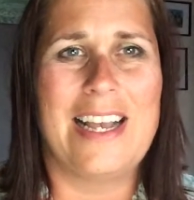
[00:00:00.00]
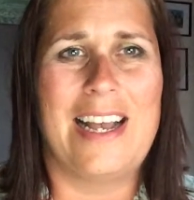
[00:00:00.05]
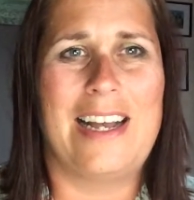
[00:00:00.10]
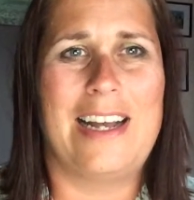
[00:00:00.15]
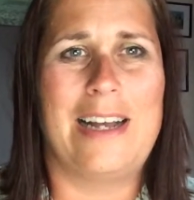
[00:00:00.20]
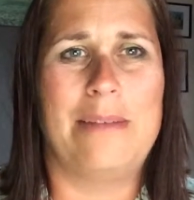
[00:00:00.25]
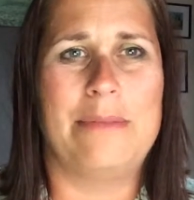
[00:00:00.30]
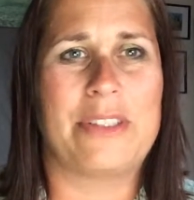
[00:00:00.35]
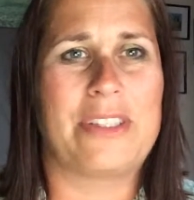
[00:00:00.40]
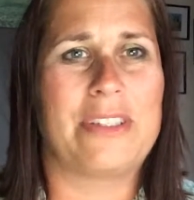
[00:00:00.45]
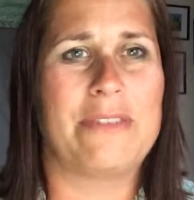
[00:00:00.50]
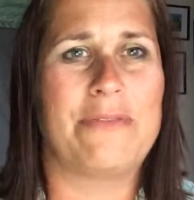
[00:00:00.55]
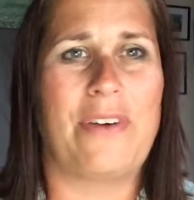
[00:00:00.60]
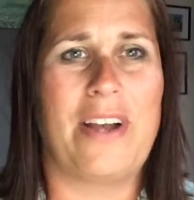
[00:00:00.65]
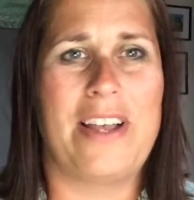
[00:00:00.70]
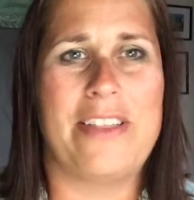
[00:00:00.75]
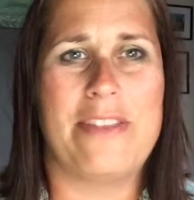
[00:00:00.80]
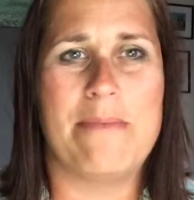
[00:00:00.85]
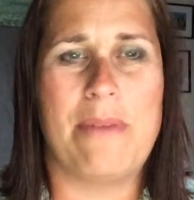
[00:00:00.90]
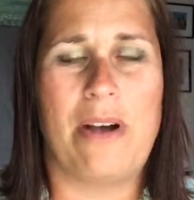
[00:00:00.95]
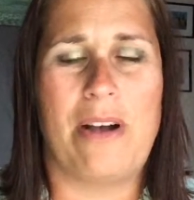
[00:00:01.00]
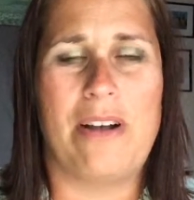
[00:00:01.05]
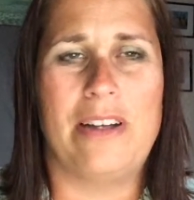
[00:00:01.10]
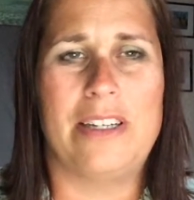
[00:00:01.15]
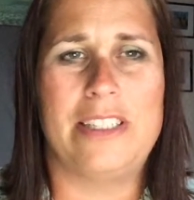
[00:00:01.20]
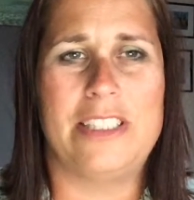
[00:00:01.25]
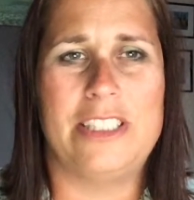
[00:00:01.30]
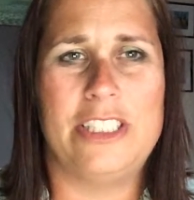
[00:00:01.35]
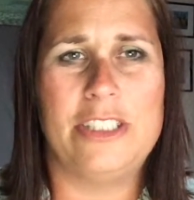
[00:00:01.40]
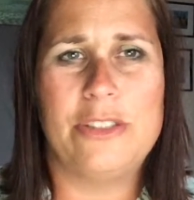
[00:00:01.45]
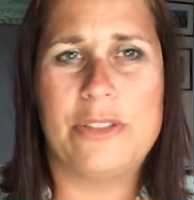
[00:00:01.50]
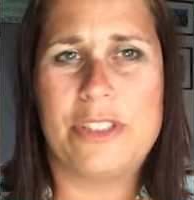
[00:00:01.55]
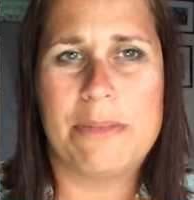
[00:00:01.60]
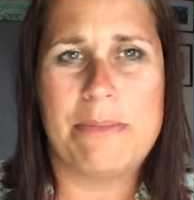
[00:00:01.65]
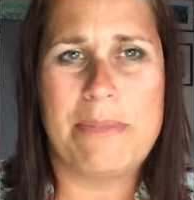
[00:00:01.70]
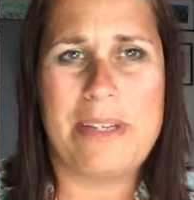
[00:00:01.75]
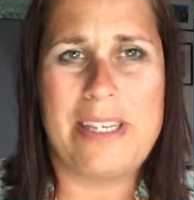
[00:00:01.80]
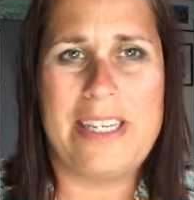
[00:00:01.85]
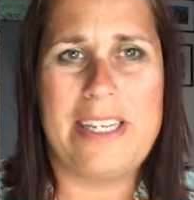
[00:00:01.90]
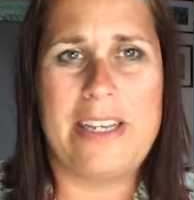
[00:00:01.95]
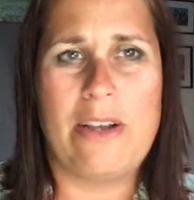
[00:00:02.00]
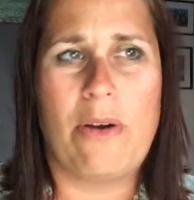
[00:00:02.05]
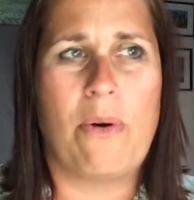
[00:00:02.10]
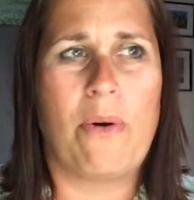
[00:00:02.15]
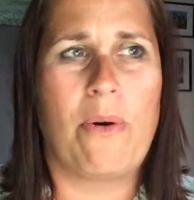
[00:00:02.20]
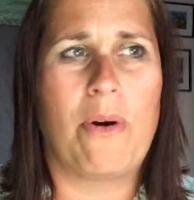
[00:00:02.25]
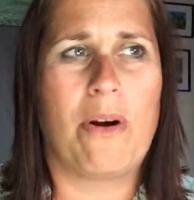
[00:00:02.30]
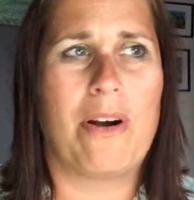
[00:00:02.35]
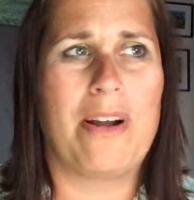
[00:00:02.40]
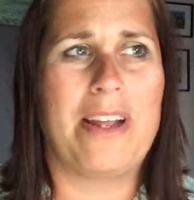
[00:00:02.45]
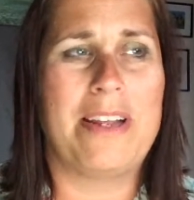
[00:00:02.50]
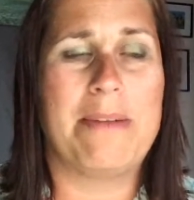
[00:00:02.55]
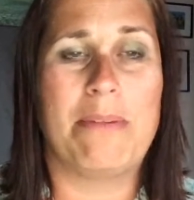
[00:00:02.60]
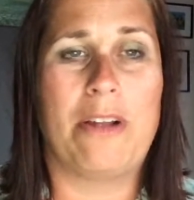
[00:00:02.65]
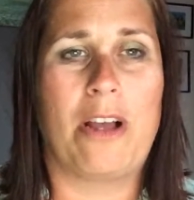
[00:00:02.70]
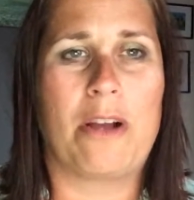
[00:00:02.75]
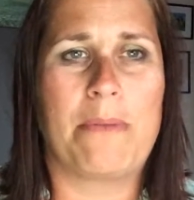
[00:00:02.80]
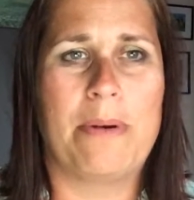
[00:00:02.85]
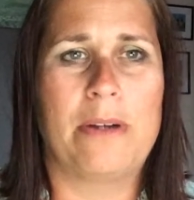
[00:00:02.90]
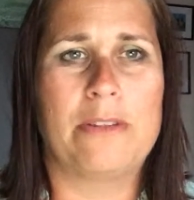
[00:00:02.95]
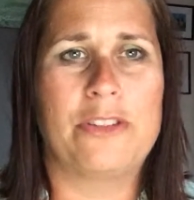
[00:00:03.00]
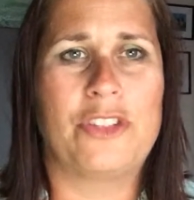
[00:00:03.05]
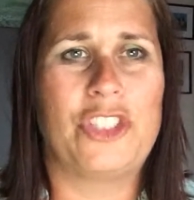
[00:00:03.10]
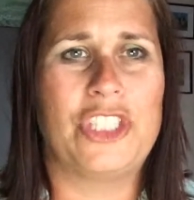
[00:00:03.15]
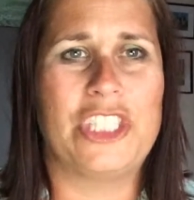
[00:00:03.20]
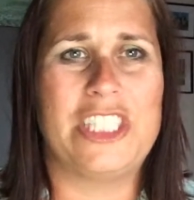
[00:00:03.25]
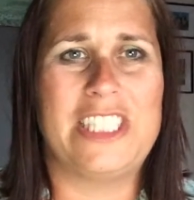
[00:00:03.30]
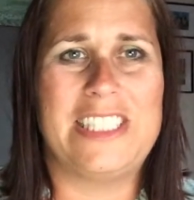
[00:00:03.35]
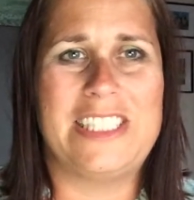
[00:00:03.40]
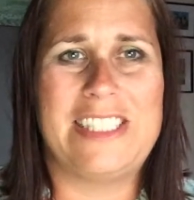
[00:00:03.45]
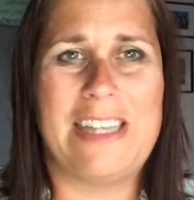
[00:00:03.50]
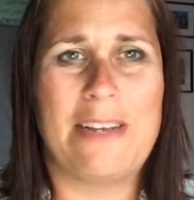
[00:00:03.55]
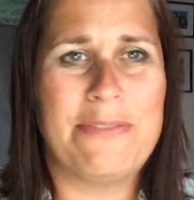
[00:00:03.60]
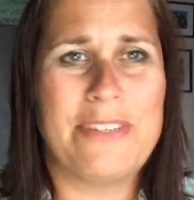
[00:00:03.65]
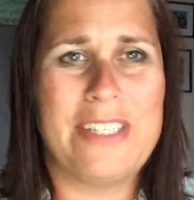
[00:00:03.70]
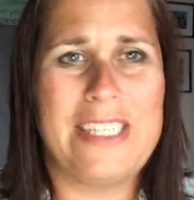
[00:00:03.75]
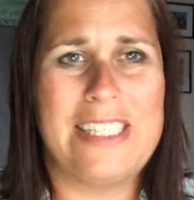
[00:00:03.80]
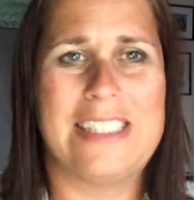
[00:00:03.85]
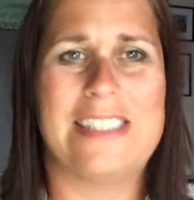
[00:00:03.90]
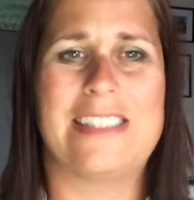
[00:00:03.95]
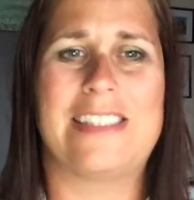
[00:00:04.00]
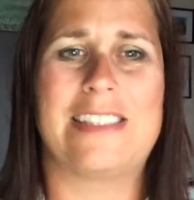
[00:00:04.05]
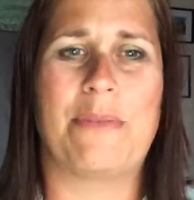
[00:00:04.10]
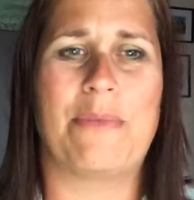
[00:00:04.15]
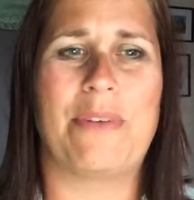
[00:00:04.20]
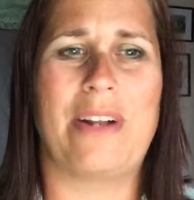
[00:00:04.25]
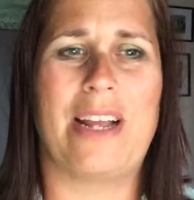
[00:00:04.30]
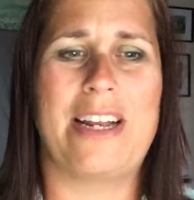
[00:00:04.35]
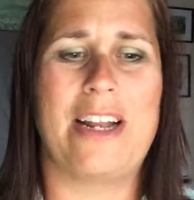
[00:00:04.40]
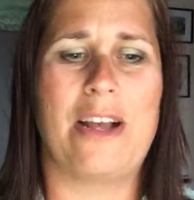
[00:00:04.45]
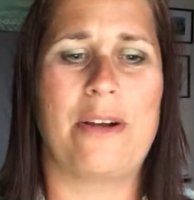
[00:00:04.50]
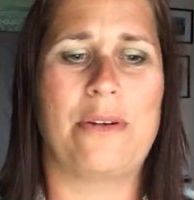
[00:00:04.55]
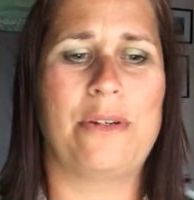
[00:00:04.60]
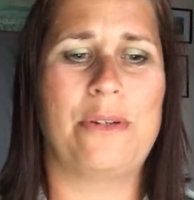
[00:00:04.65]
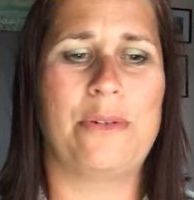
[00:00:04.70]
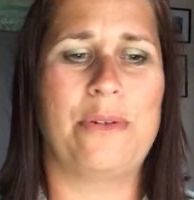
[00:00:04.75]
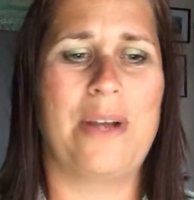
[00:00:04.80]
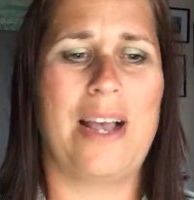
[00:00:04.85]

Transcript: You can find them on Udemy or in blog posts. Jillian Duffy is someone I know who